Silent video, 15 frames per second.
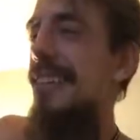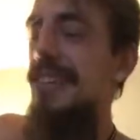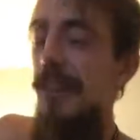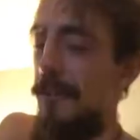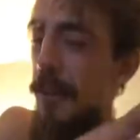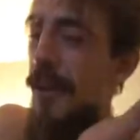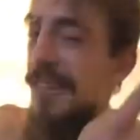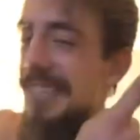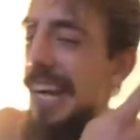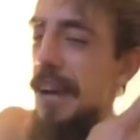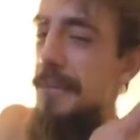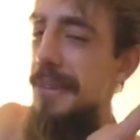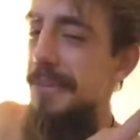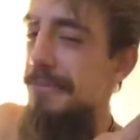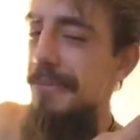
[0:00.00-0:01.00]
the first time
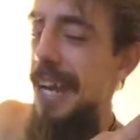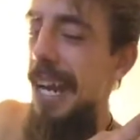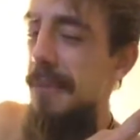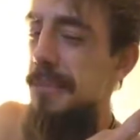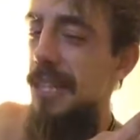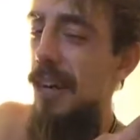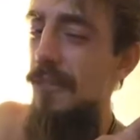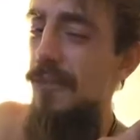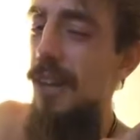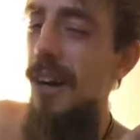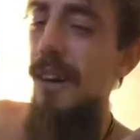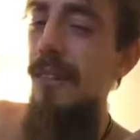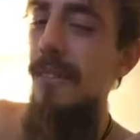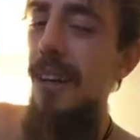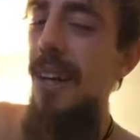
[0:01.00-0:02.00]
he made himself
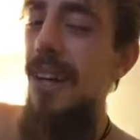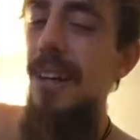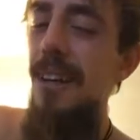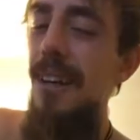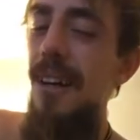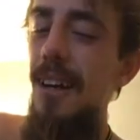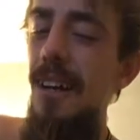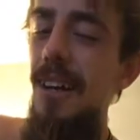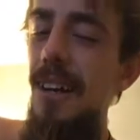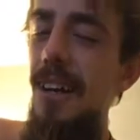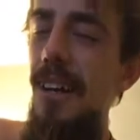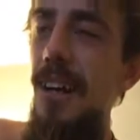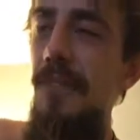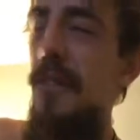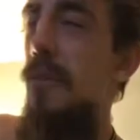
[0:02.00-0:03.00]
known.
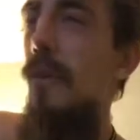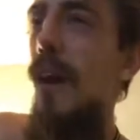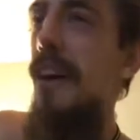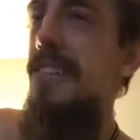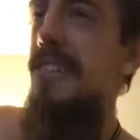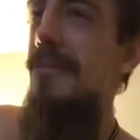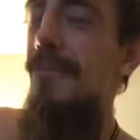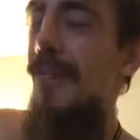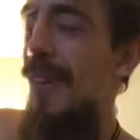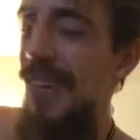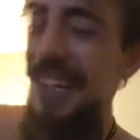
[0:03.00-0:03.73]
If you watched him more